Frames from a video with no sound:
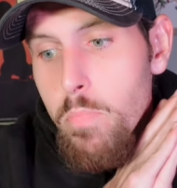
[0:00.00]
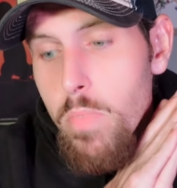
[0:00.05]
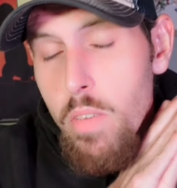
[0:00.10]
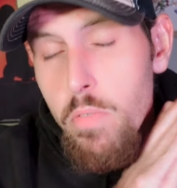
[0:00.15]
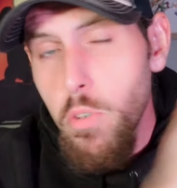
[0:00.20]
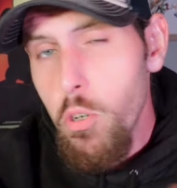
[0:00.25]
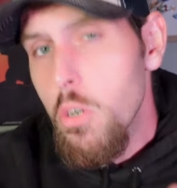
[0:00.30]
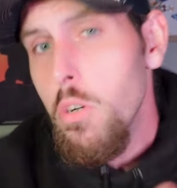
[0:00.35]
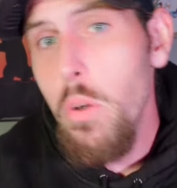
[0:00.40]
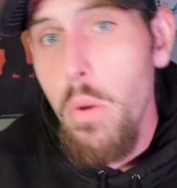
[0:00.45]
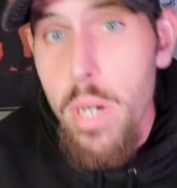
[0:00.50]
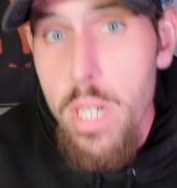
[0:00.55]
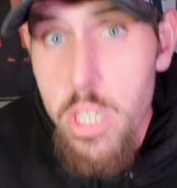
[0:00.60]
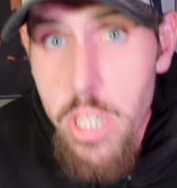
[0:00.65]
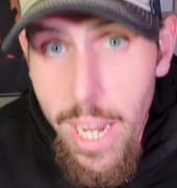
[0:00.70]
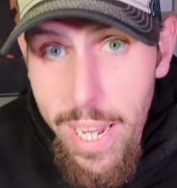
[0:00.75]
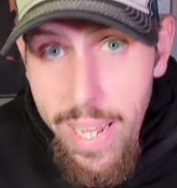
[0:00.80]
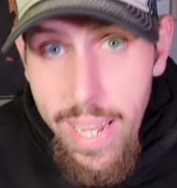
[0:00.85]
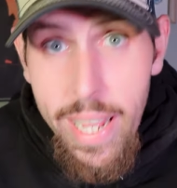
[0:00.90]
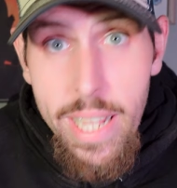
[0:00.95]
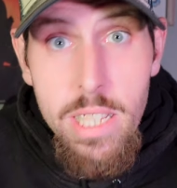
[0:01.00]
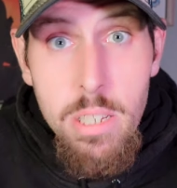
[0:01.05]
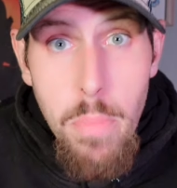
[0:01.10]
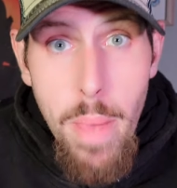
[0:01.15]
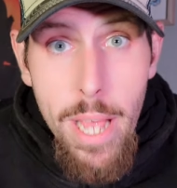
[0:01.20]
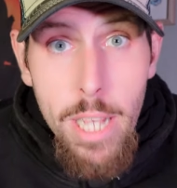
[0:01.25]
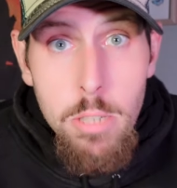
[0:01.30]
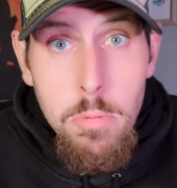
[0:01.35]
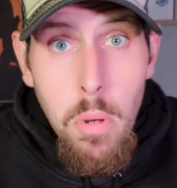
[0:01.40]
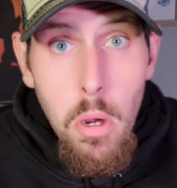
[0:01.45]
If you don't know what a
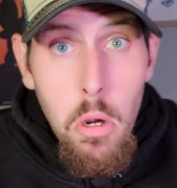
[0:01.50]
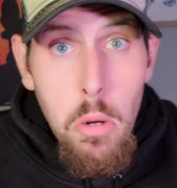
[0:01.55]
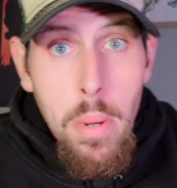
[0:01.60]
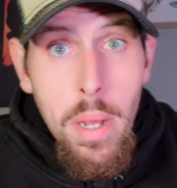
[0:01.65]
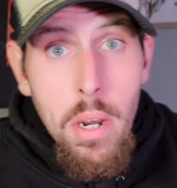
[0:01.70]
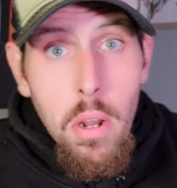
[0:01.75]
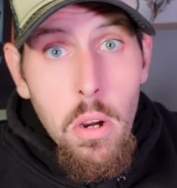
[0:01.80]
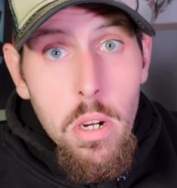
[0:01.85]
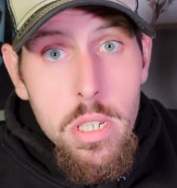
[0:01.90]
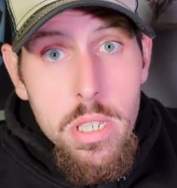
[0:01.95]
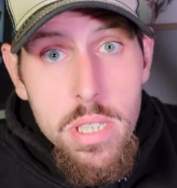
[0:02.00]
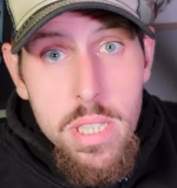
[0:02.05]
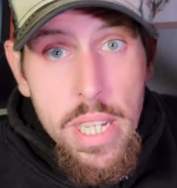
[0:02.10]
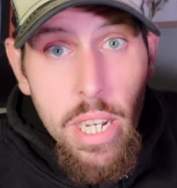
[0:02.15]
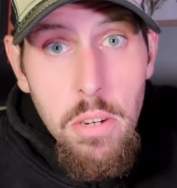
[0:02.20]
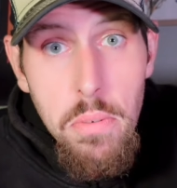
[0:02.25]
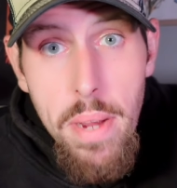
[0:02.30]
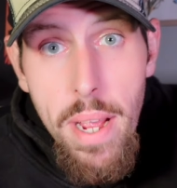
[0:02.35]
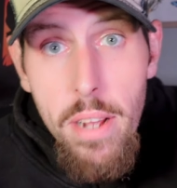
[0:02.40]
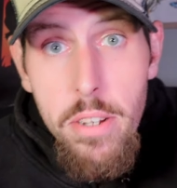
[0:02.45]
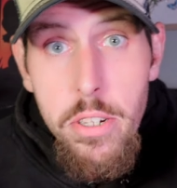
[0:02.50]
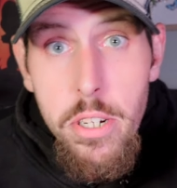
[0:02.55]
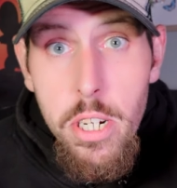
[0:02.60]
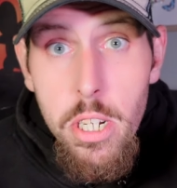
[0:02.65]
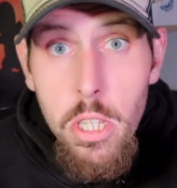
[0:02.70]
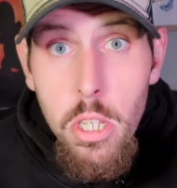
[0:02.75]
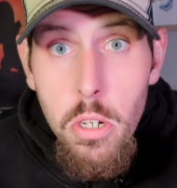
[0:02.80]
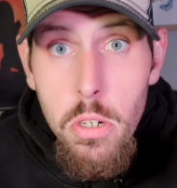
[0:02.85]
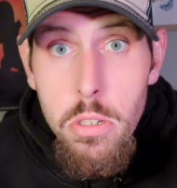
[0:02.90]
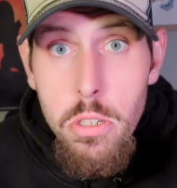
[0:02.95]
Gigantamax Pokemon are, stick around. You're
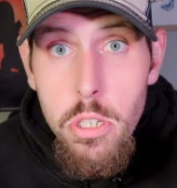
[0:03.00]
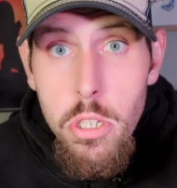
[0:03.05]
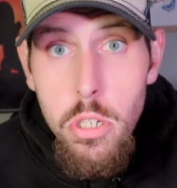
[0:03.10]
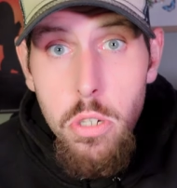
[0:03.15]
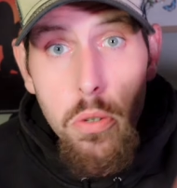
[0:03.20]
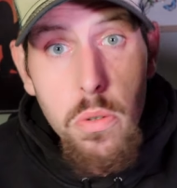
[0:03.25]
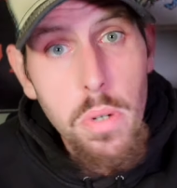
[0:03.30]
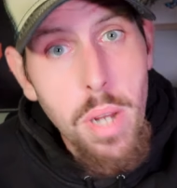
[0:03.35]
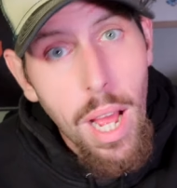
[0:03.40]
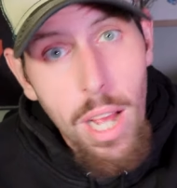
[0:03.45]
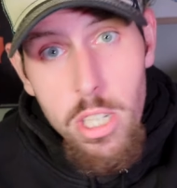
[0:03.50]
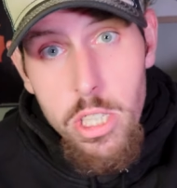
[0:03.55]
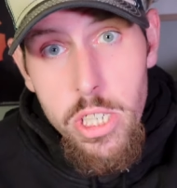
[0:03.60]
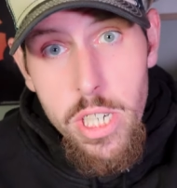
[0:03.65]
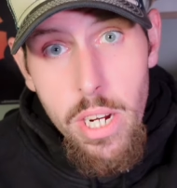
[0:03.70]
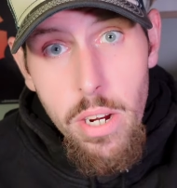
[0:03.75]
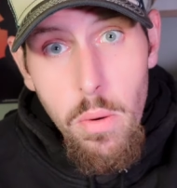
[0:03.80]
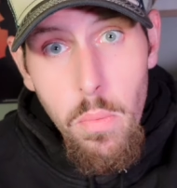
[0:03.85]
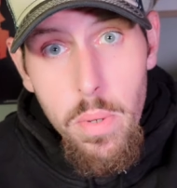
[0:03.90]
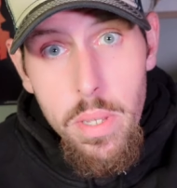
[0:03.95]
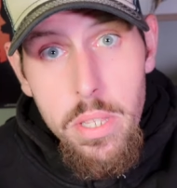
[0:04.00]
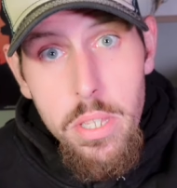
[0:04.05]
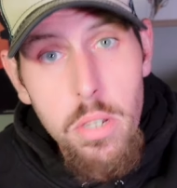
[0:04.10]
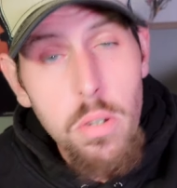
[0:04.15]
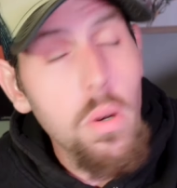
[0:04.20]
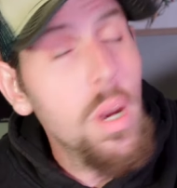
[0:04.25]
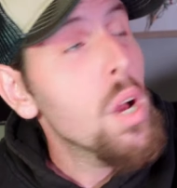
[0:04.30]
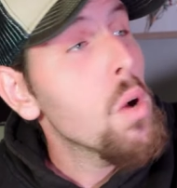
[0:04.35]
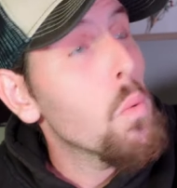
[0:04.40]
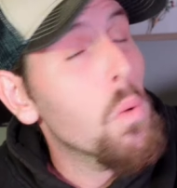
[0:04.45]
going to learn soon. I'll share it with
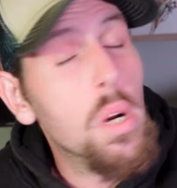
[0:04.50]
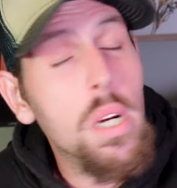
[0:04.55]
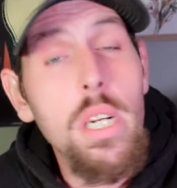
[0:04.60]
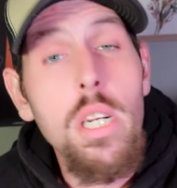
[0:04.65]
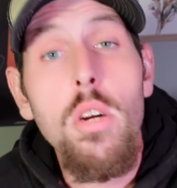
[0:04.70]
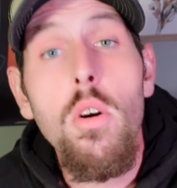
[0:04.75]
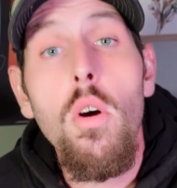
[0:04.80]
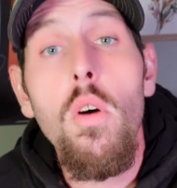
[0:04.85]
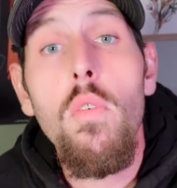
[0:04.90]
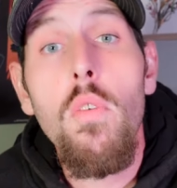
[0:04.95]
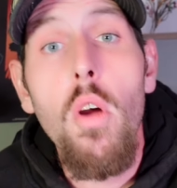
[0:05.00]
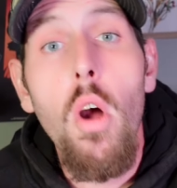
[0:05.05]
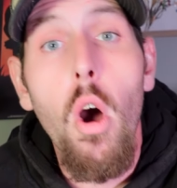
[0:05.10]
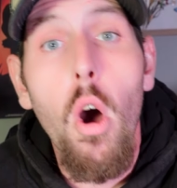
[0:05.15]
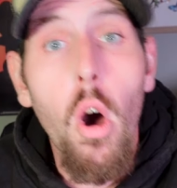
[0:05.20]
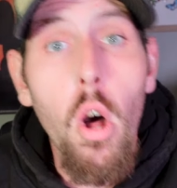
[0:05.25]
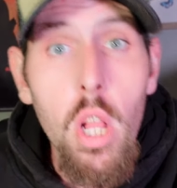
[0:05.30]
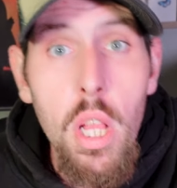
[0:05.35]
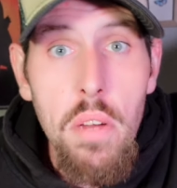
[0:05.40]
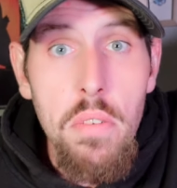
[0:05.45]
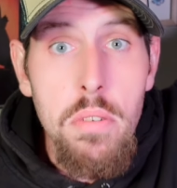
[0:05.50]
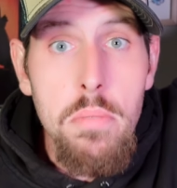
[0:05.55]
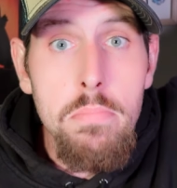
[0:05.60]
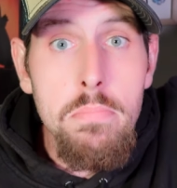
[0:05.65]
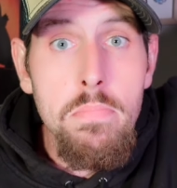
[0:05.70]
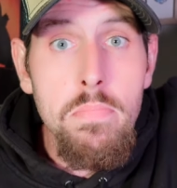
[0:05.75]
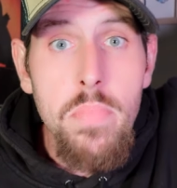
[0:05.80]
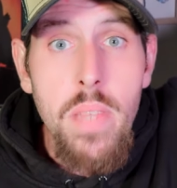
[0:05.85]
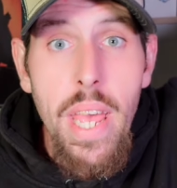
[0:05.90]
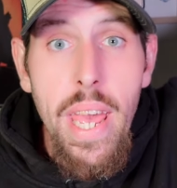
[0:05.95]
you. We're going to go over all of them.
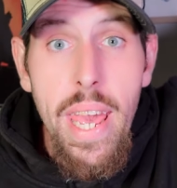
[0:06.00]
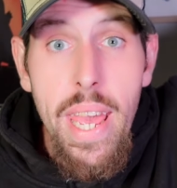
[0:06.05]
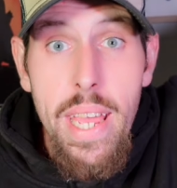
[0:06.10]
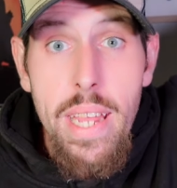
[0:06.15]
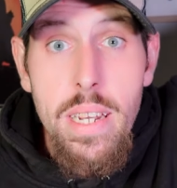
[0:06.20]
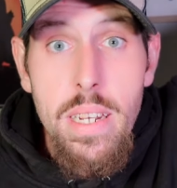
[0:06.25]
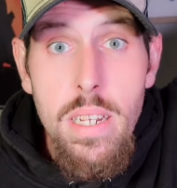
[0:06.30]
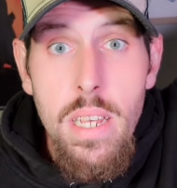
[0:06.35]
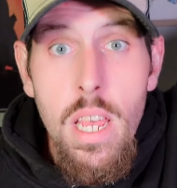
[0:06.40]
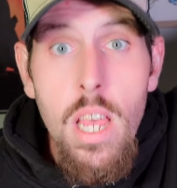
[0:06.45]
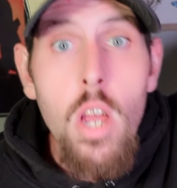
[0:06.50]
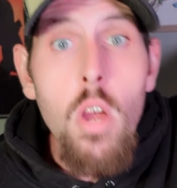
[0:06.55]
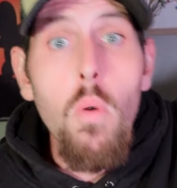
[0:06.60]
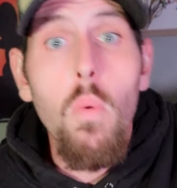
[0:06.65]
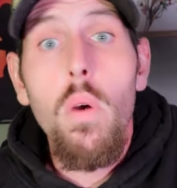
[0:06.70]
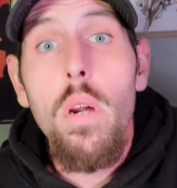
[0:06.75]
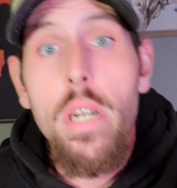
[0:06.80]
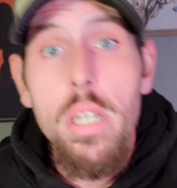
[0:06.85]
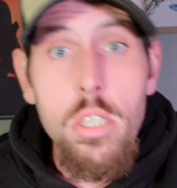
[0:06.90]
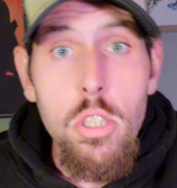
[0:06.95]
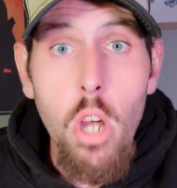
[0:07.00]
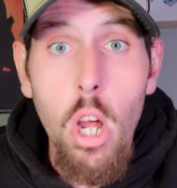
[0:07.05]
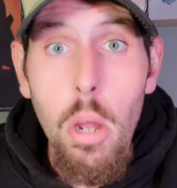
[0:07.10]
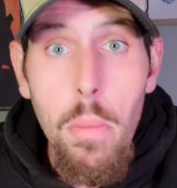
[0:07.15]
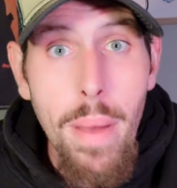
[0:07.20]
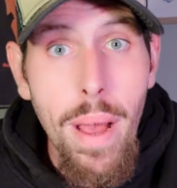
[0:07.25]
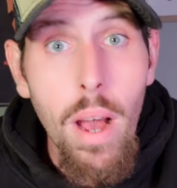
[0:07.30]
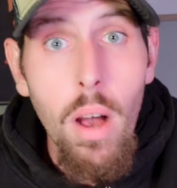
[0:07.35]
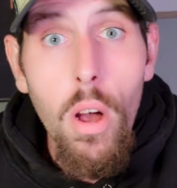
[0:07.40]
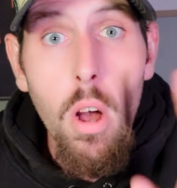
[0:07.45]
And we're going to talk
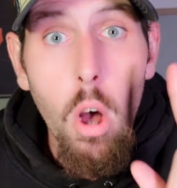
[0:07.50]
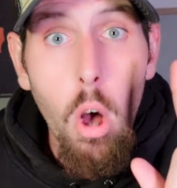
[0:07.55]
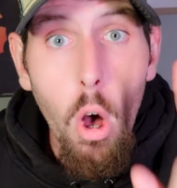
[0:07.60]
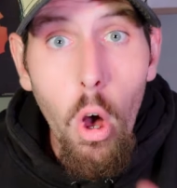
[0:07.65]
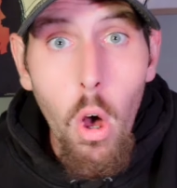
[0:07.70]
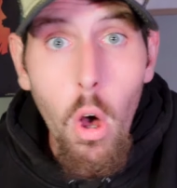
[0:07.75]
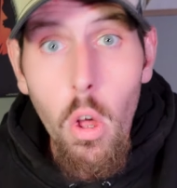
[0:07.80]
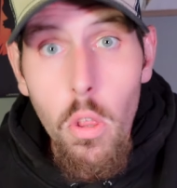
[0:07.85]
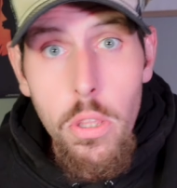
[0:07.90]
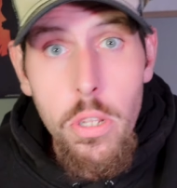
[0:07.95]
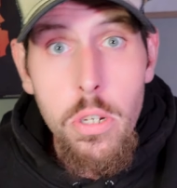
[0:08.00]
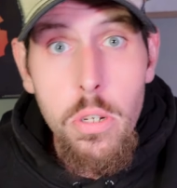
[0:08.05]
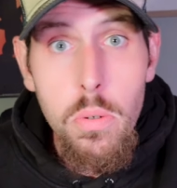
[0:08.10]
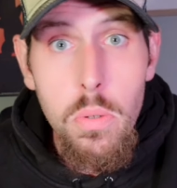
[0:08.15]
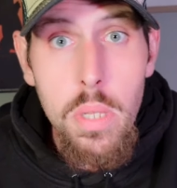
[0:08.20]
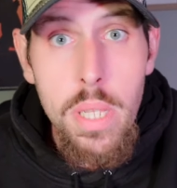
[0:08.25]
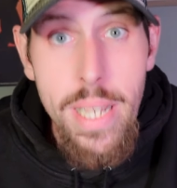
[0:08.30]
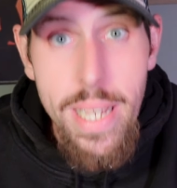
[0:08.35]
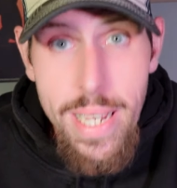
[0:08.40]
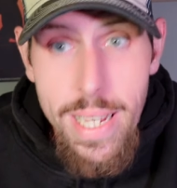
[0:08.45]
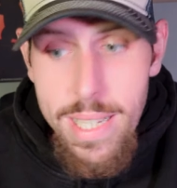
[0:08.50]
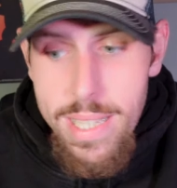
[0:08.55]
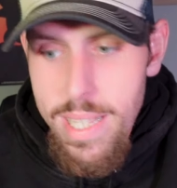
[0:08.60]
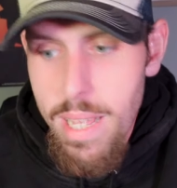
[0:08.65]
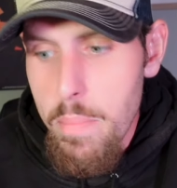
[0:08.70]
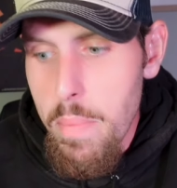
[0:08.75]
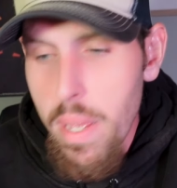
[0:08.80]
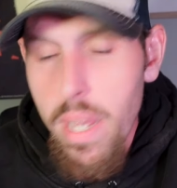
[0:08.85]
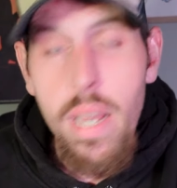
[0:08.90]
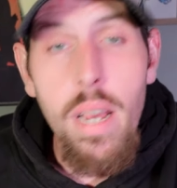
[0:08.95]
about all the new leaks that
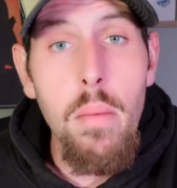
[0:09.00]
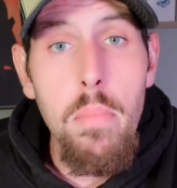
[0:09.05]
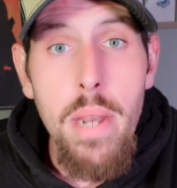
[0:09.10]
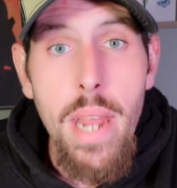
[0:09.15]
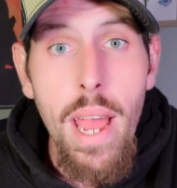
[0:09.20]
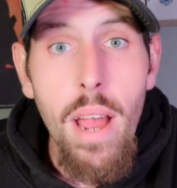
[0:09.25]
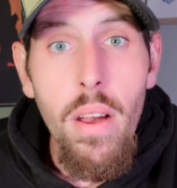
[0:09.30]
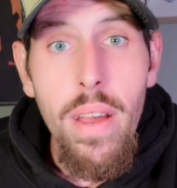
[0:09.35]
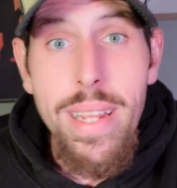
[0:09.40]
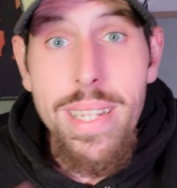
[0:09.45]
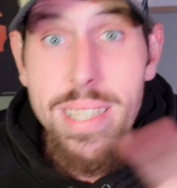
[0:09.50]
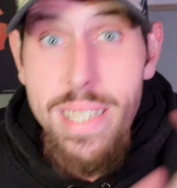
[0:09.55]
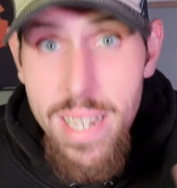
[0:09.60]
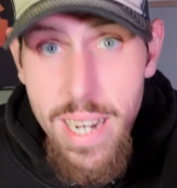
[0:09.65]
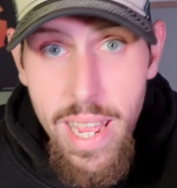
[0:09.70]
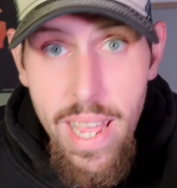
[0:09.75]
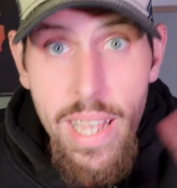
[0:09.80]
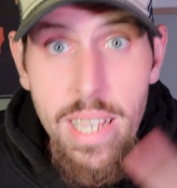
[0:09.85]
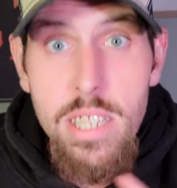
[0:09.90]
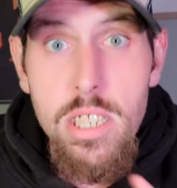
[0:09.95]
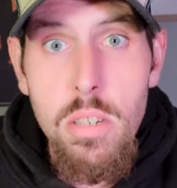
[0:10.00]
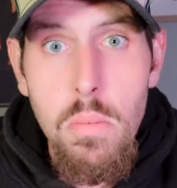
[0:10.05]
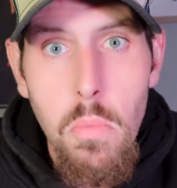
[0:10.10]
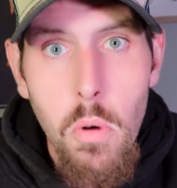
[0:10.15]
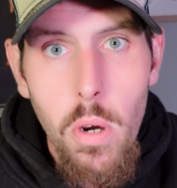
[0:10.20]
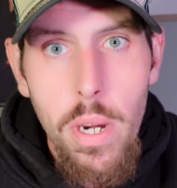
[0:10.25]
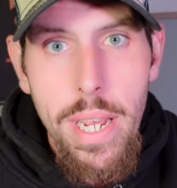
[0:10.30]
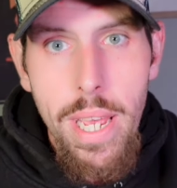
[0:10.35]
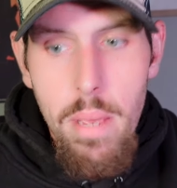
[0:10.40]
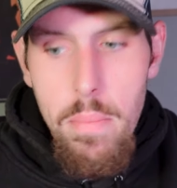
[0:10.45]
have been coming out. And today, some
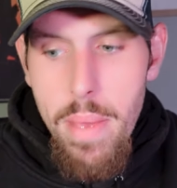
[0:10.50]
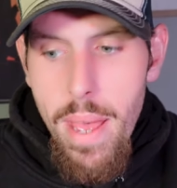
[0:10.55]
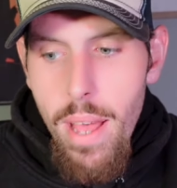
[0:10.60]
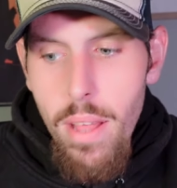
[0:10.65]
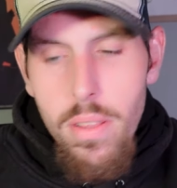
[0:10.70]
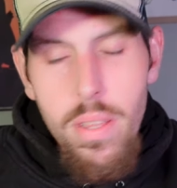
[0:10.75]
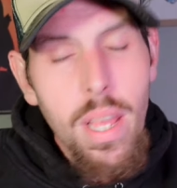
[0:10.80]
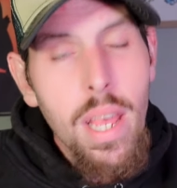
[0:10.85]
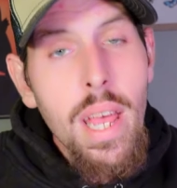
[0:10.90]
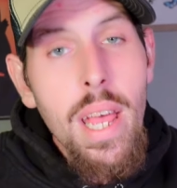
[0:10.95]
more came out.